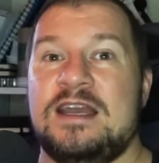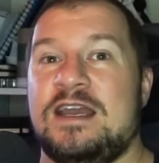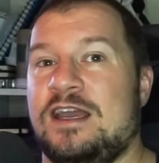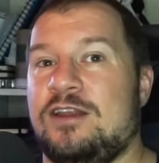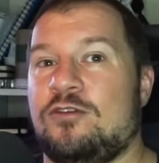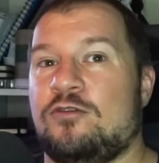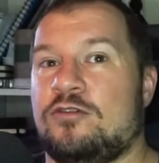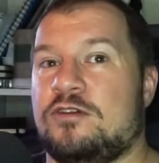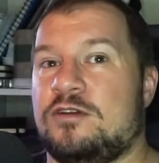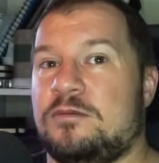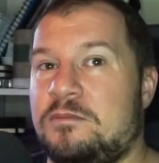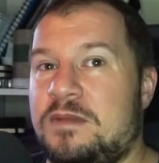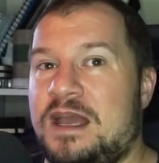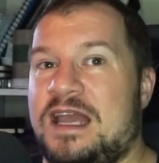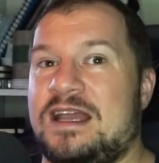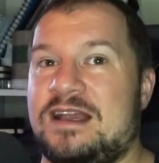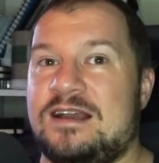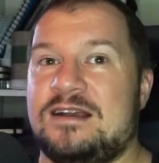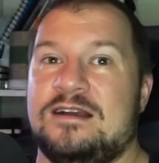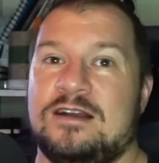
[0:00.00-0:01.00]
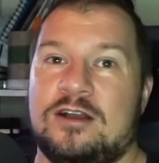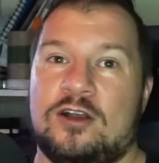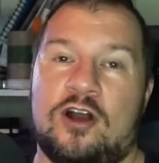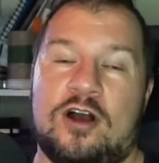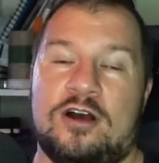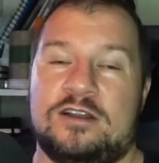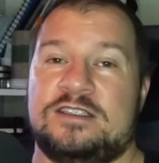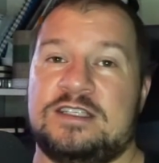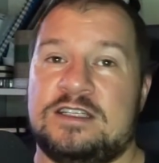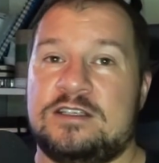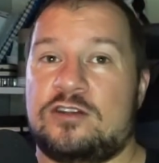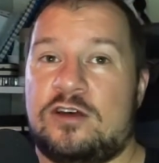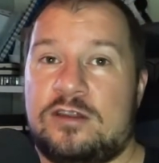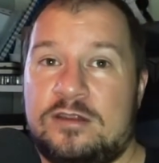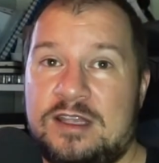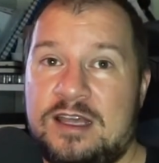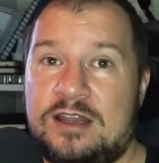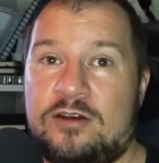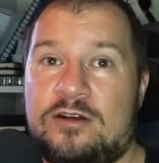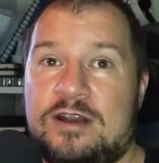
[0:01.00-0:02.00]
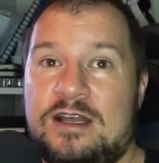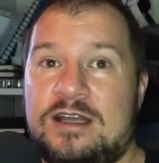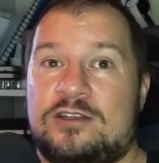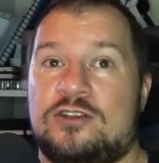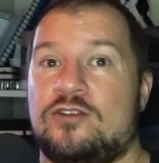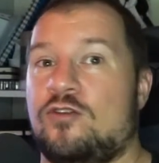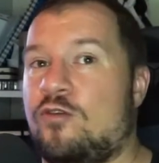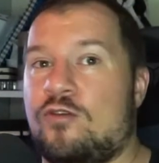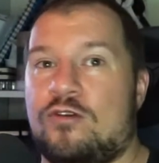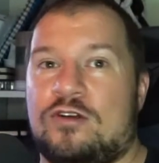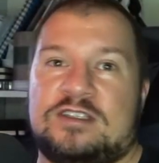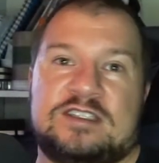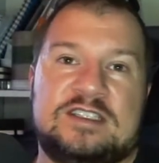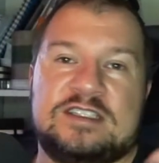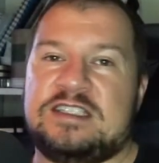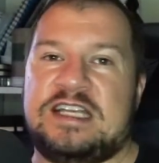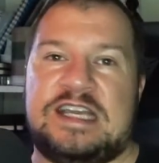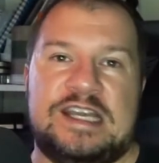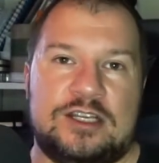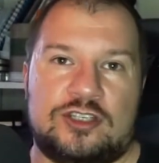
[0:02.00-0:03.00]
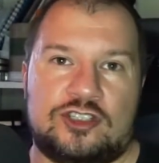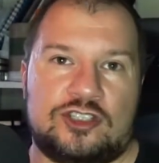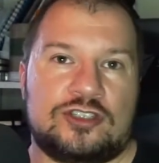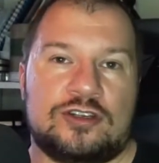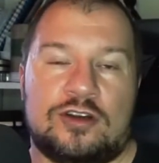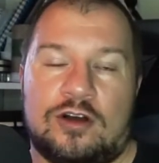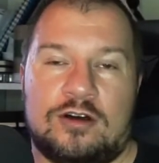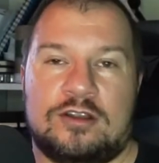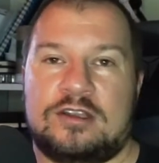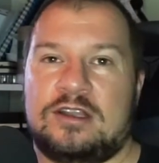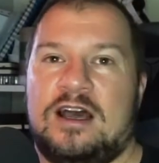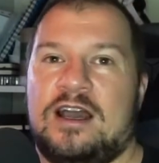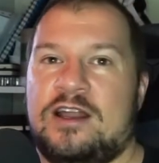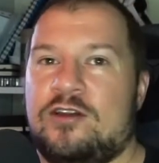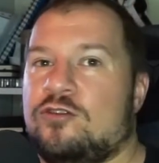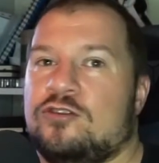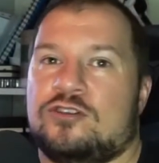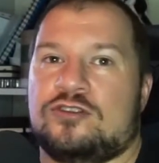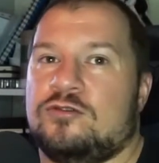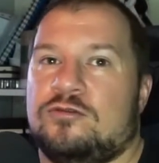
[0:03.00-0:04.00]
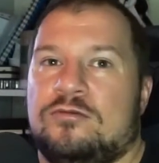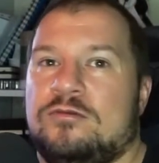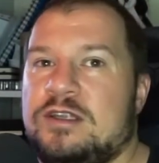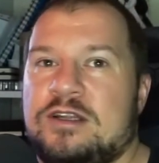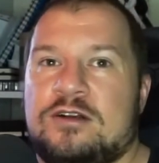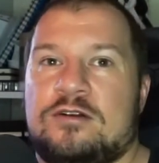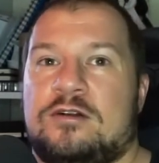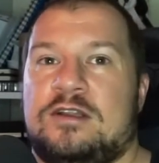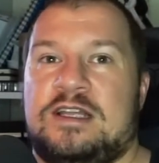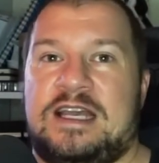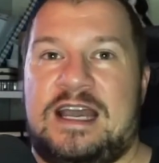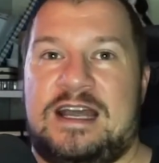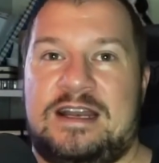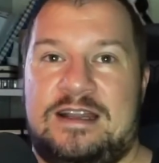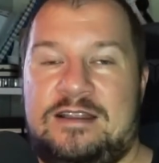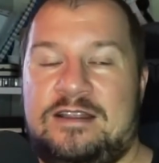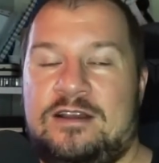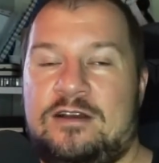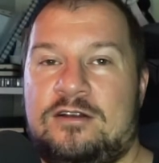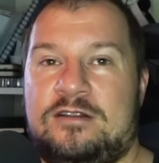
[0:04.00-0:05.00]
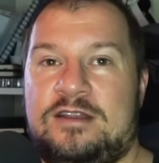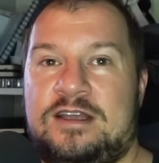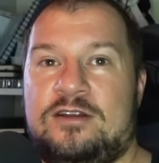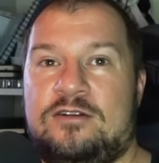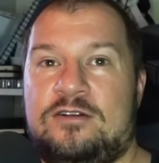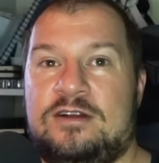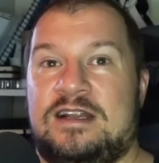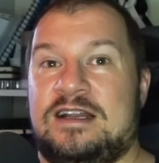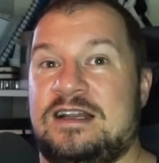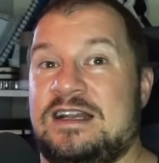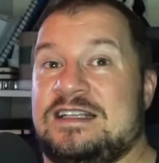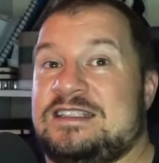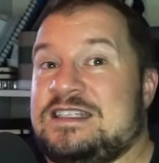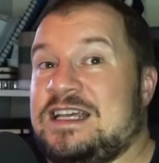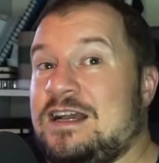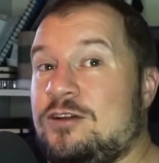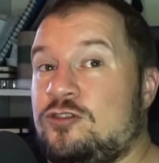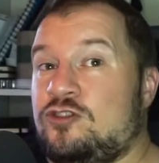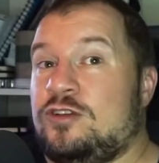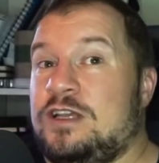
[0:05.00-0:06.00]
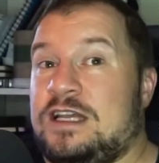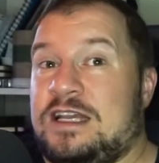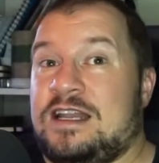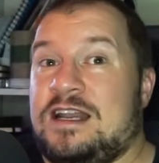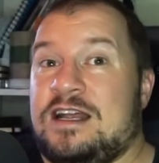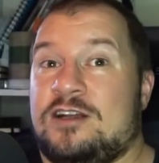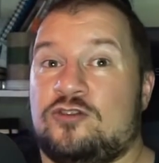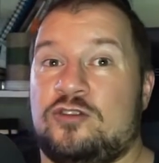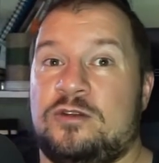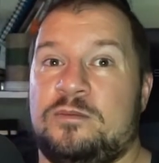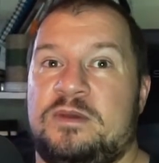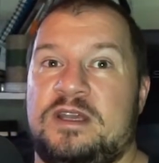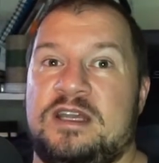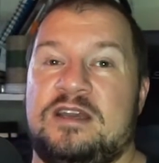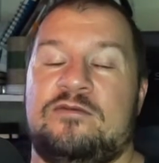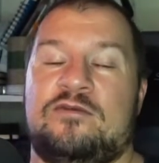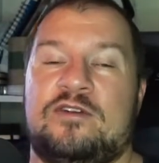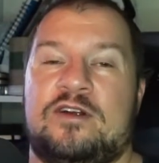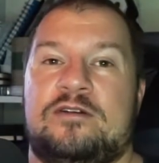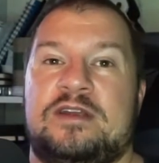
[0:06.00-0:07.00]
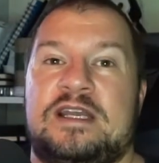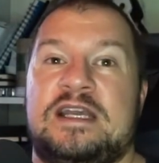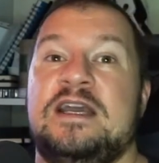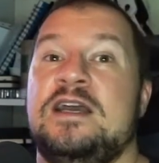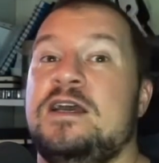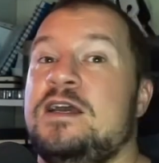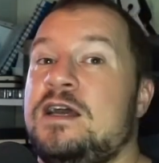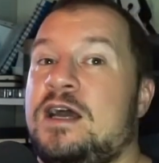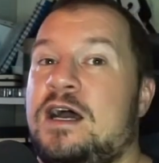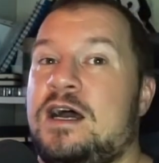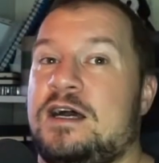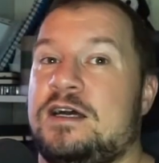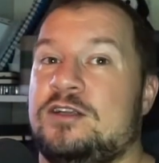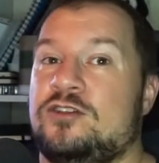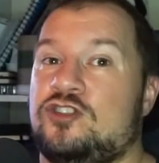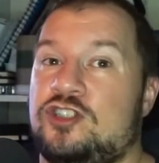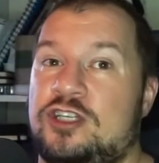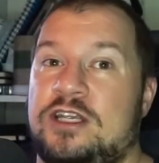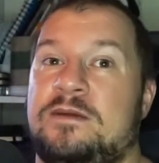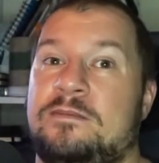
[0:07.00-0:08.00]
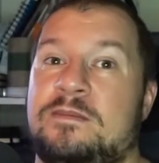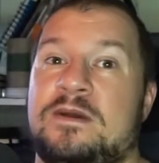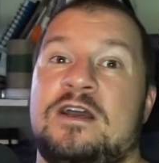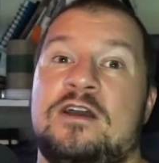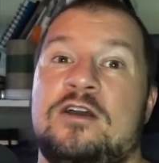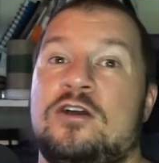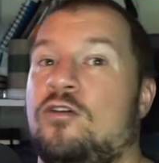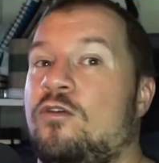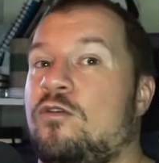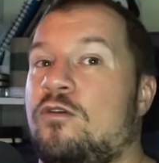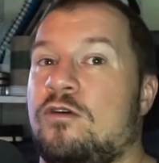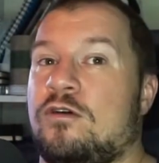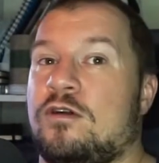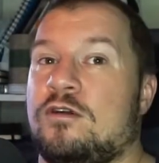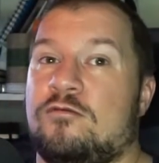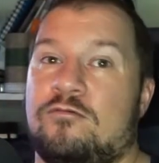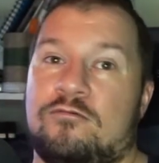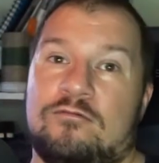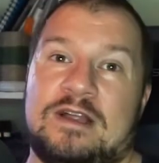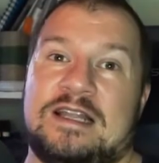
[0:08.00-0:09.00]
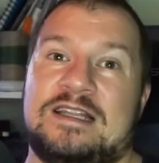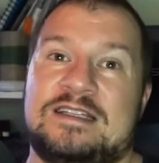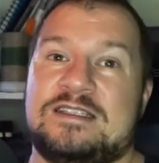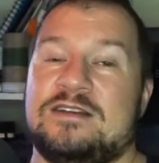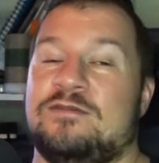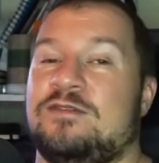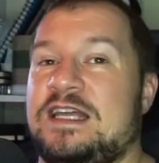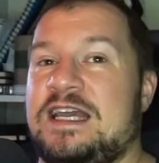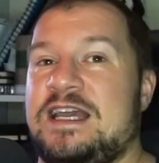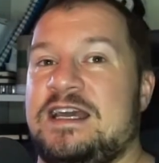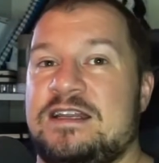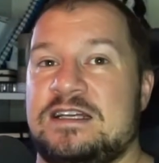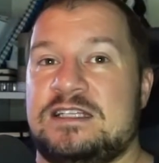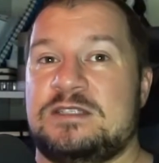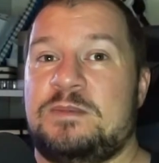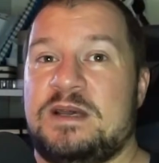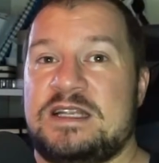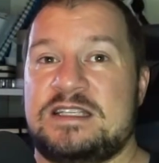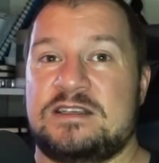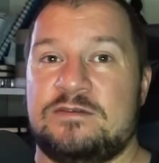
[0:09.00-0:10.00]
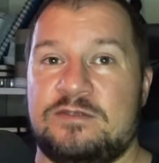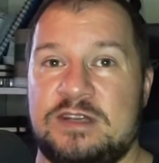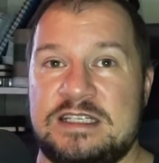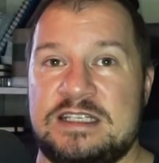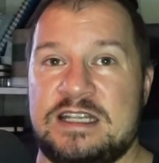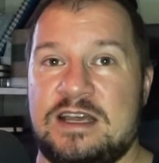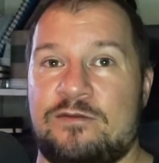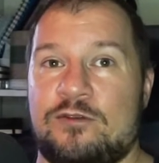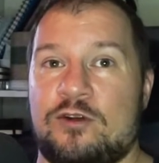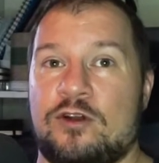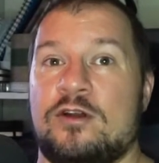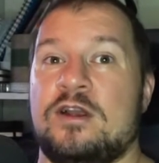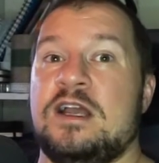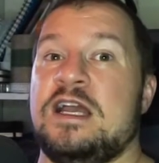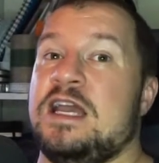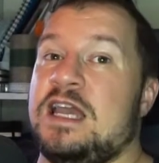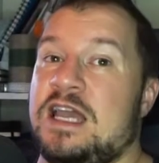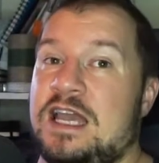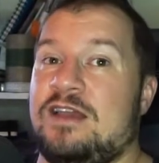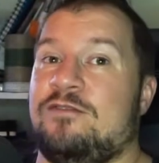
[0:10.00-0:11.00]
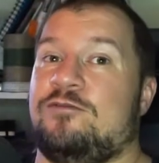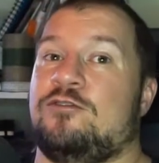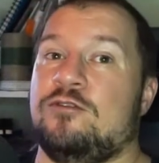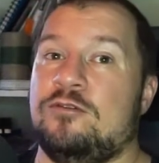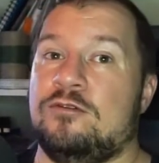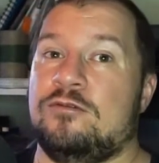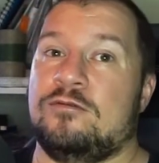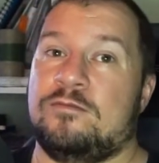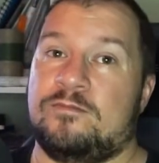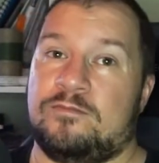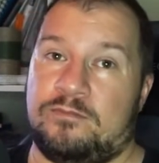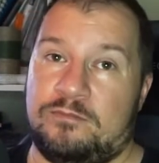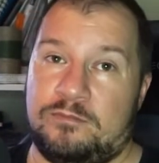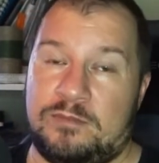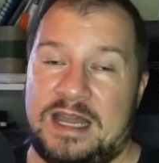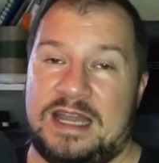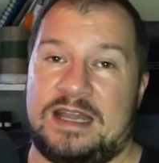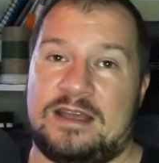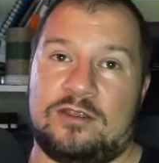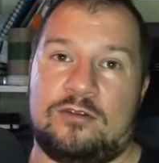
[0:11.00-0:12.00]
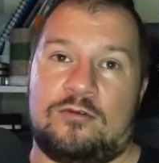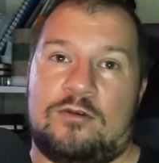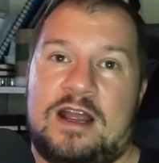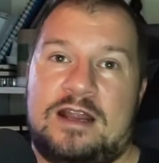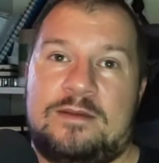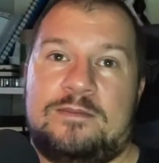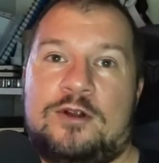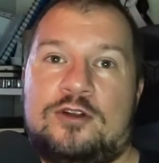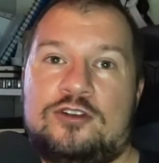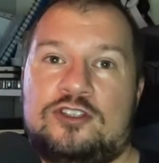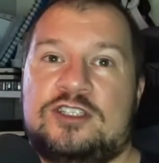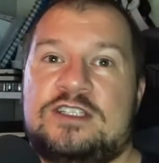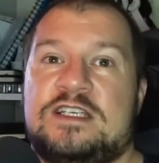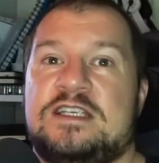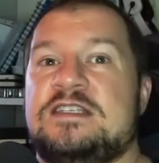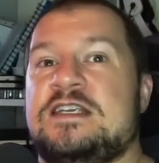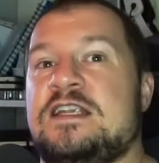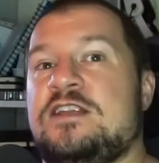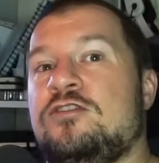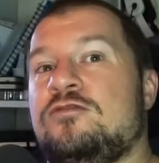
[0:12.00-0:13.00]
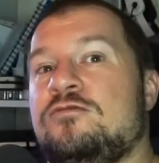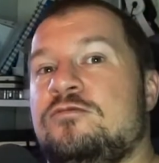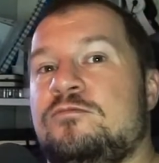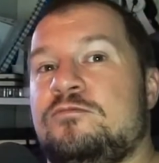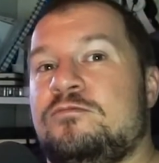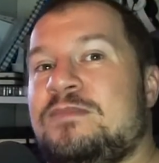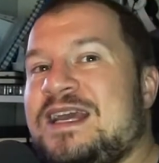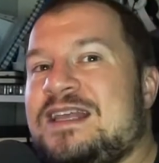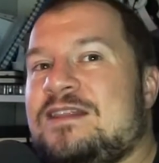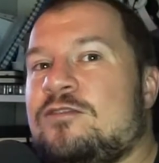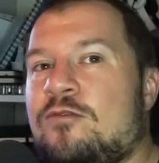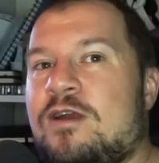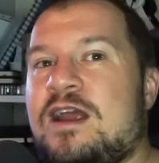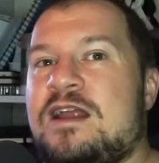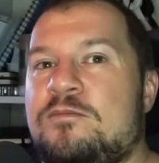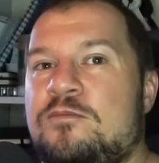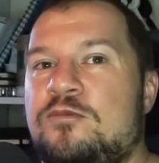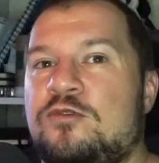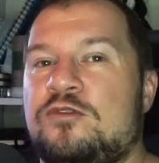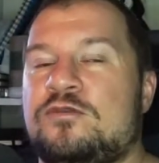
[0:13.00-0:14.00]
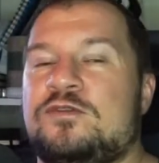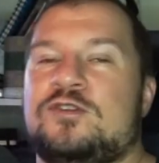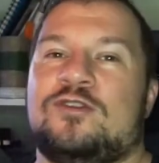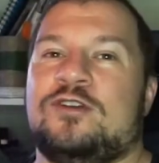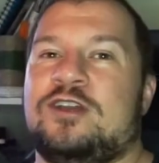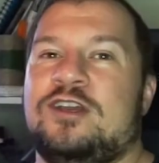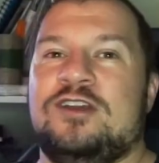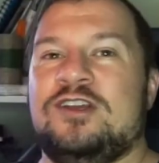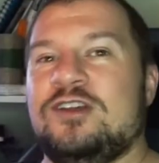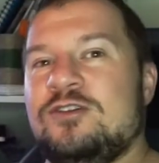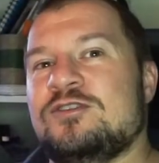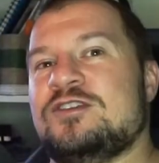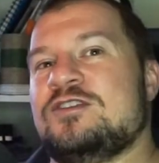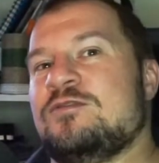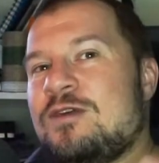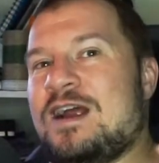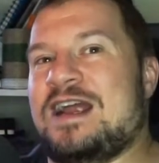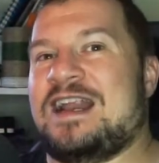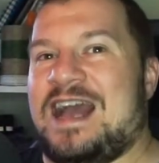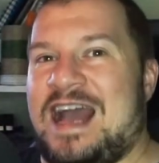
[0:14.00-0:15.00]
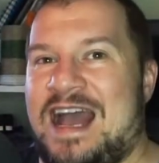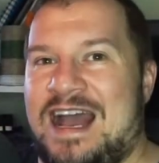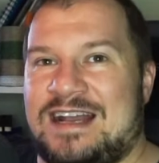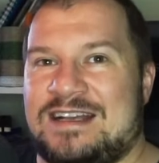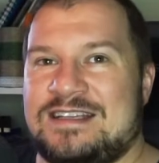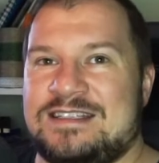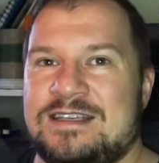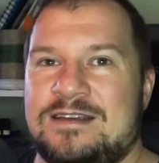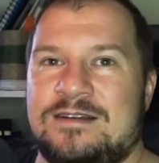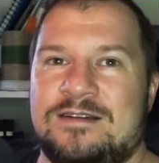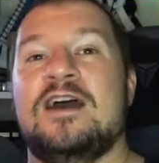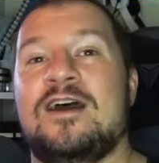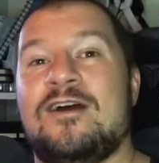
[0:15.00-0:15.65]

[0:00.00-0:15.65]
in order to make content on the internet or to teach online or do literally anything on the internet. It can actually be a very cheap or relatively inexpensive endeavor if you make the right purchases and you make the right moves or you use the right hacks.